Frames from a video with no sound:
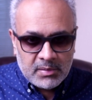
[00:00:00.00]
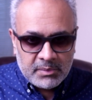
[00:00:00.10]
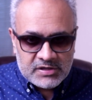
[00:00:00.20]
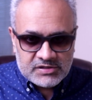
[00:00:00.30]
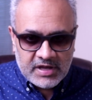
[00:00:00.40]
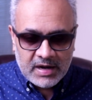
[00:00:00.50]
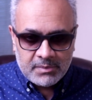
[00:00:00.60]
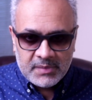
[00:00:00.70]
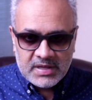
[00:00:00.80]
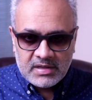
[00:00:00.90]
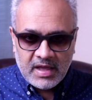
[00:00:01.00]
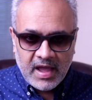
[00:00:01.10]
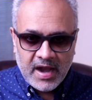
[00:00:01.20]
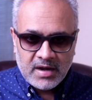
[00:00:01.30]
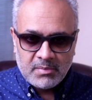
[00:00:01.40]
please help me
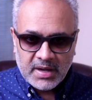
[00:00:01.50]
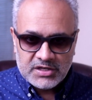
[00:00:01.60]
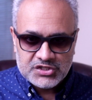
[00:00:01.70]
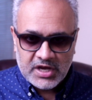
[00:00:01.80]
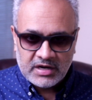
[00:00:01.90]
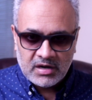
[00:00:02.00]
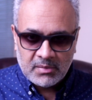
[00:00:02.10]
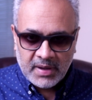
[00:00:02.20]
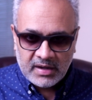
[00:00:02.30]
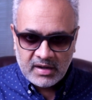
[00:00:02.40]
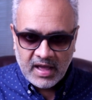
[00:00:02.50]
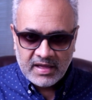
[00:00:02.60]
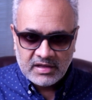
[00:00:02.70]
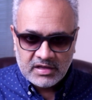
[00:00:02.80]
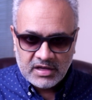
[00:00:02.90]
and my channel by
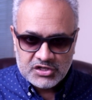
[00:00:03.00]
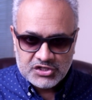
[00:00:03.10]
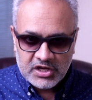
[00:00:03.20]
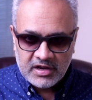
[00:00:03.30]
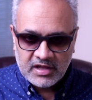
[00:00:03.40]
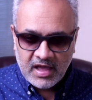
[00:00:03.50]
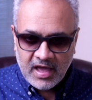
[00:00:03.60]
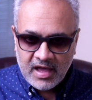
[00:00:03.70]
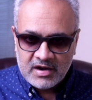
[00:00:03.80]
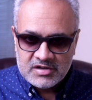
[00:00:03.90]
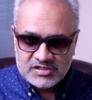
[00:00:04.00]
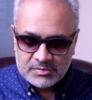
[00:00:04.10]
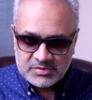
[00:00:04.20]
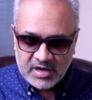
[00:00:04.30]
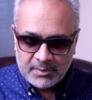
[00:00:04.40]
liking, sharing, and
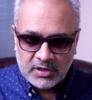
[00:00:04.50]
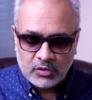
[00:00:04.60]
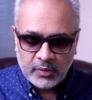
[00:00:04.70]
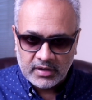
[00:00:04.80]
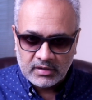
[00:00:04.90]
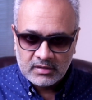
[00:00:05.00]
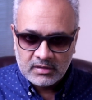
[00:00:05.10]
subscribing to it.